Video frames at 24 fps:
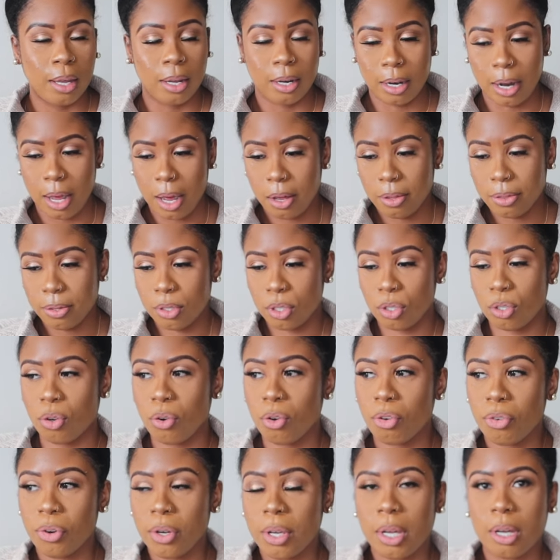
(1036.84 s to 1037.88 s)
Now the
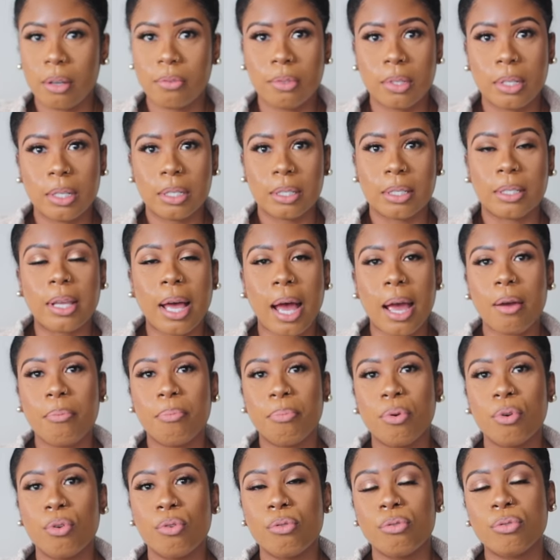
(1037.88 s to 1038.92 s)
story of the
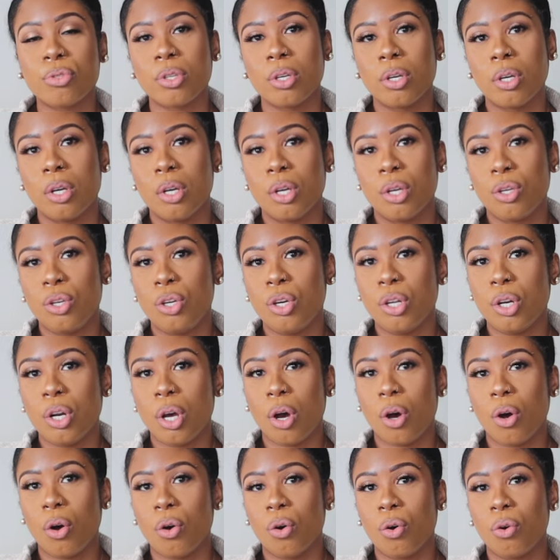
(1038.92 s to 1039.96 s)
disciples, you
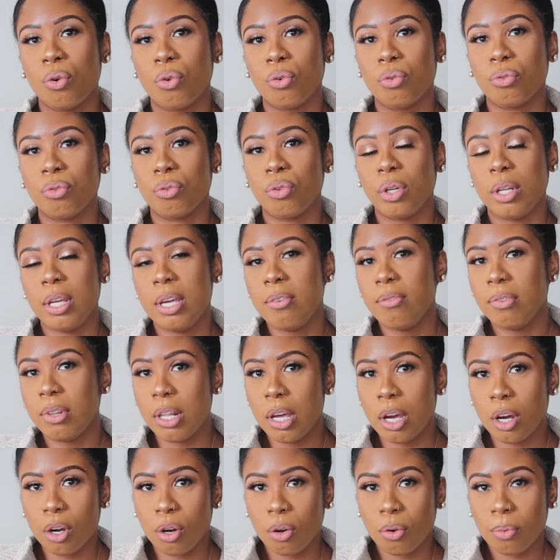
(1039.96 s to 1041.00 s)
know, leaving
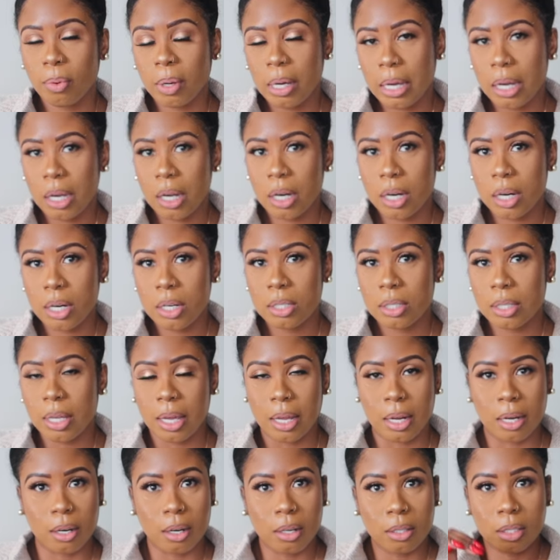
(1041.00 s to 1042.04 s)
their careers
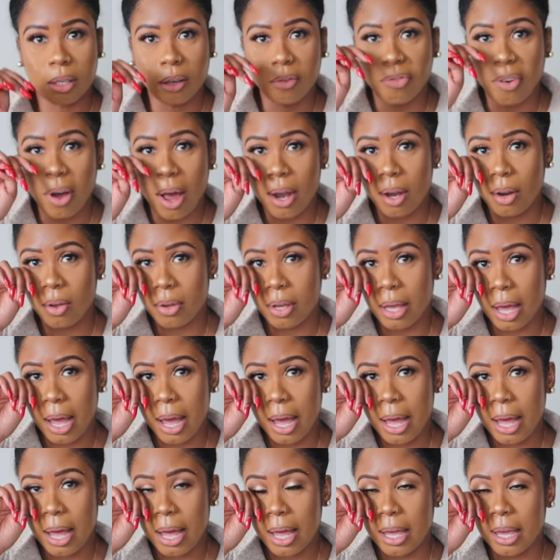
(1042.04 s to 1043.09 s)
and to follow
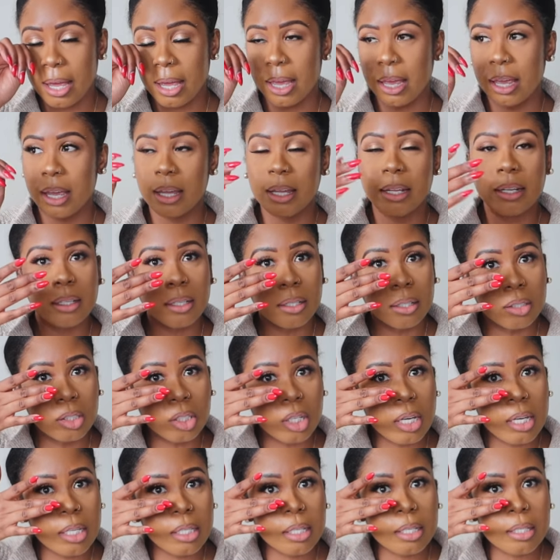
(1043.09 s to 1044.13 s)
God, it
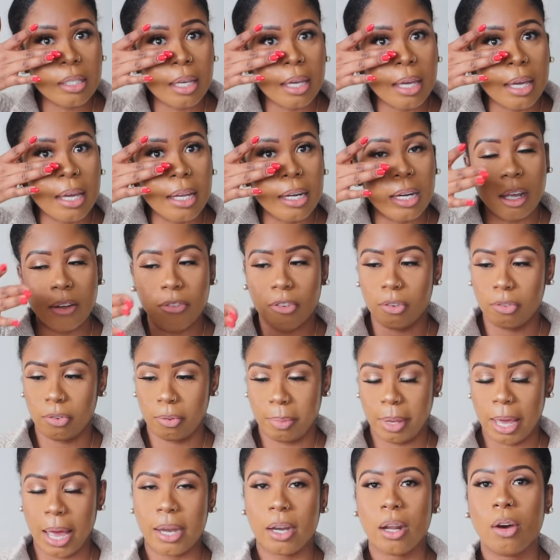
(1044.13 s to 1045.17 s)
Jesus, it hit different for
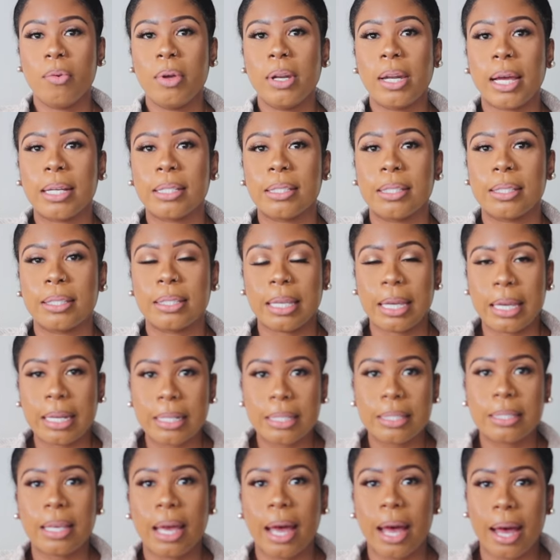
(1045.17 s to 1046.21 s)
me. I know we like to
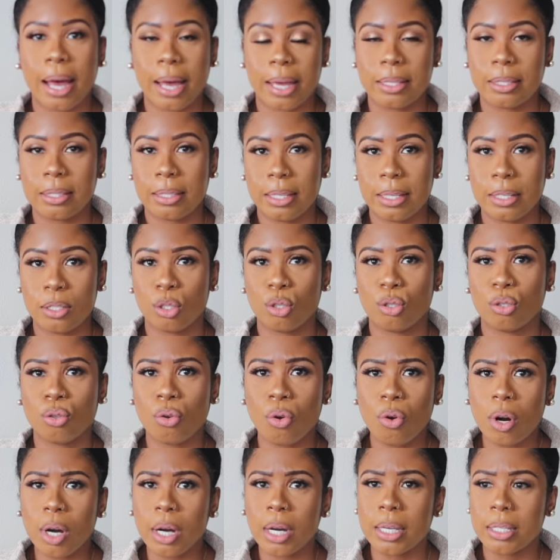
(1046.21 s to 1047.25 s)
sanitize these
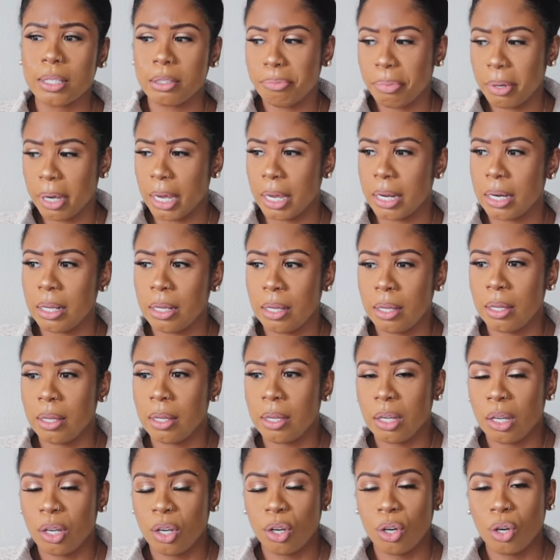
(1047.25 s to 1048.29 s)
stories, but
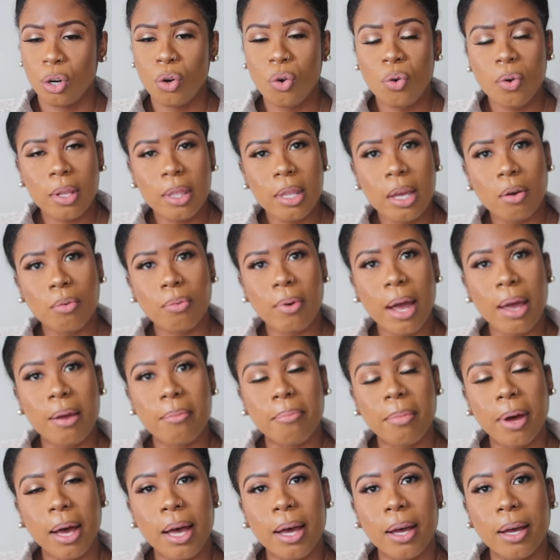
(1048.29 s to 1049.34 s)
who in their right
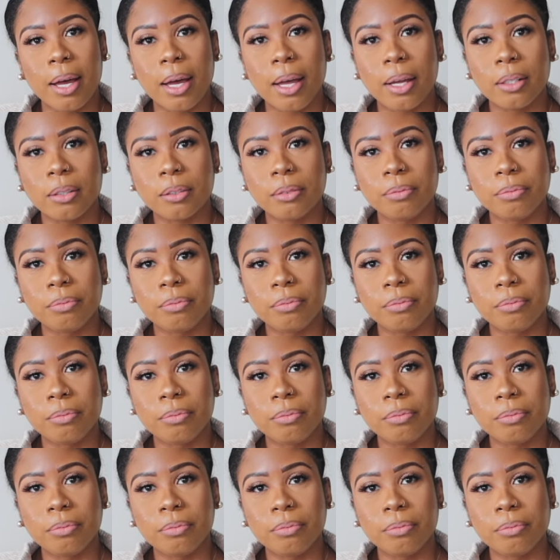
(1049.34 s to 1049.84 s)
mind,